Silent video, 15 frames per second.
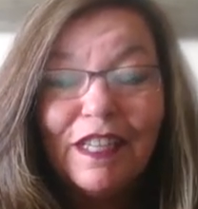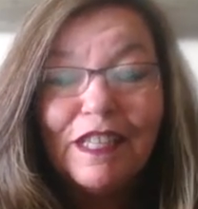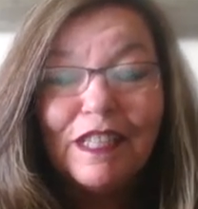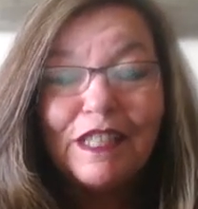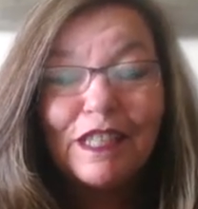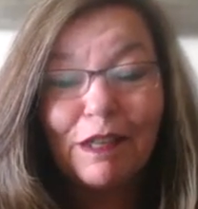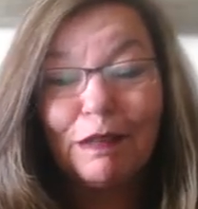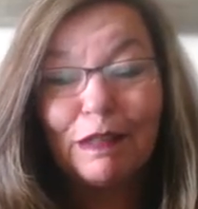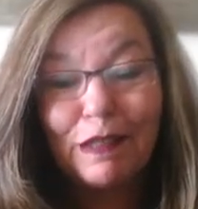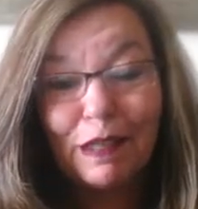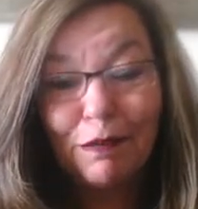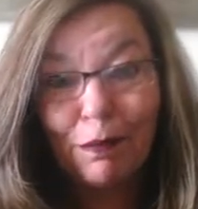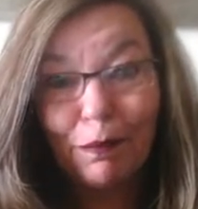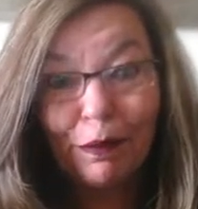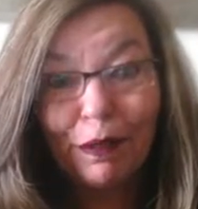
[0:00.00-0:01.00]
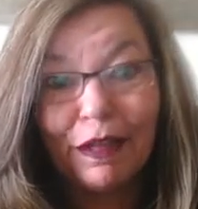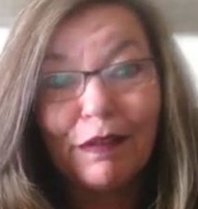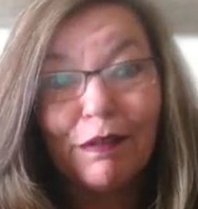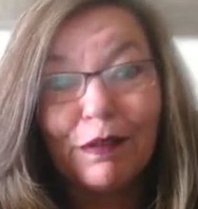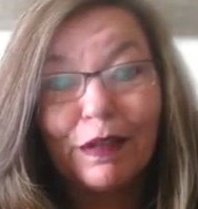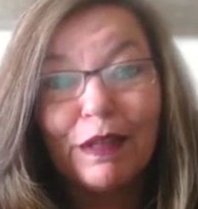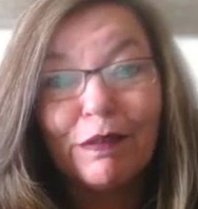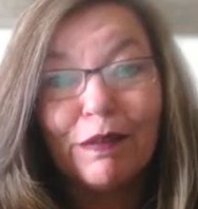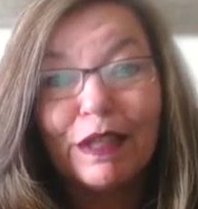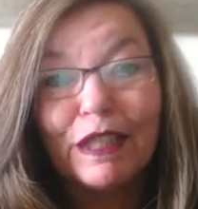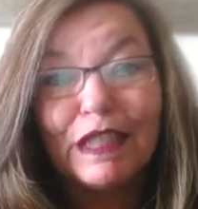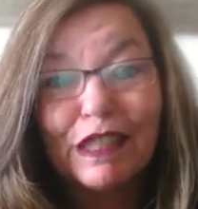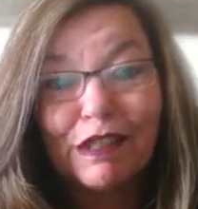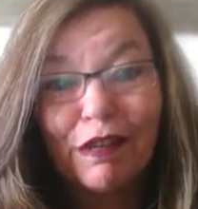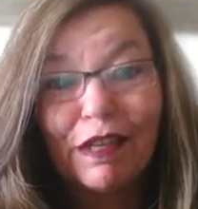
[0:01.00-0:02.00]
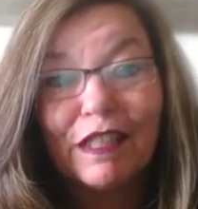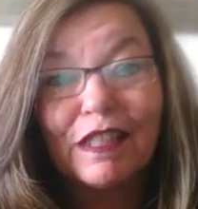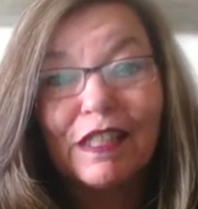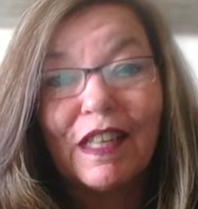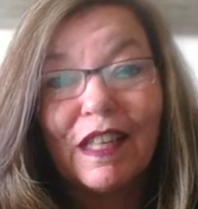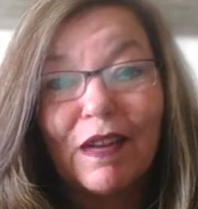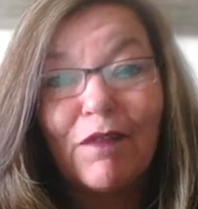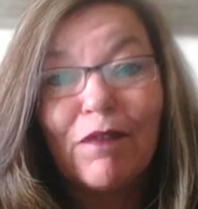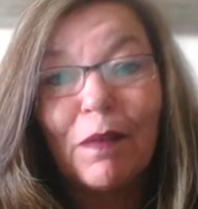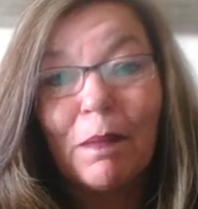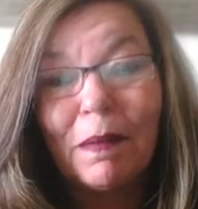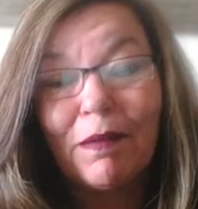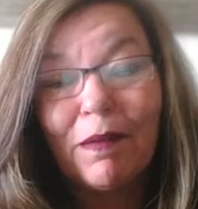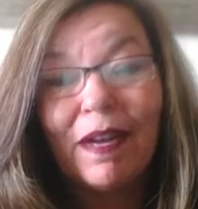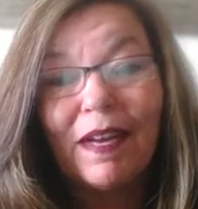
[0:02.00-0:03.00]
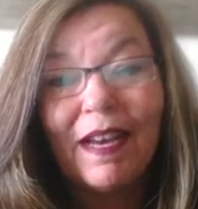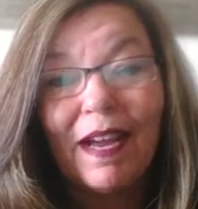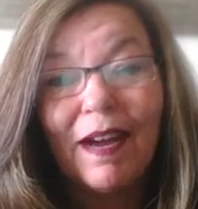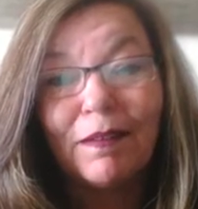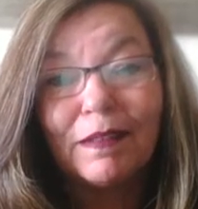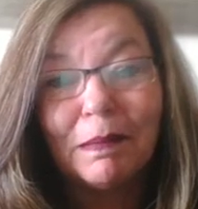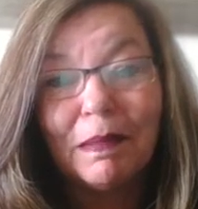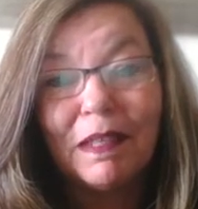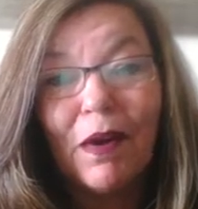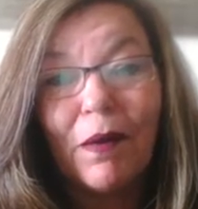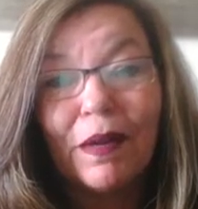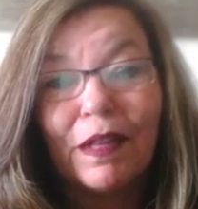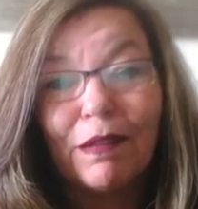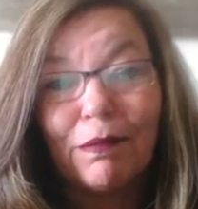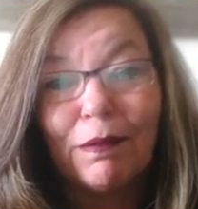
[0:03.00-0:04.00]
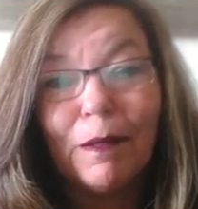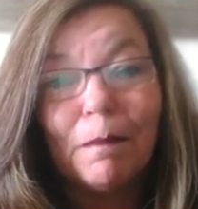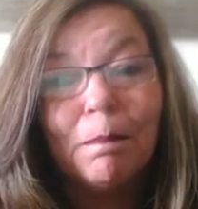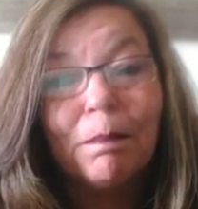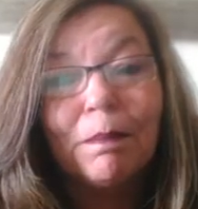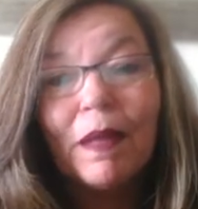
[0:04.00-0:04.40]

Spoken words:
So it's a really, really, really strange thing for me right now to be going through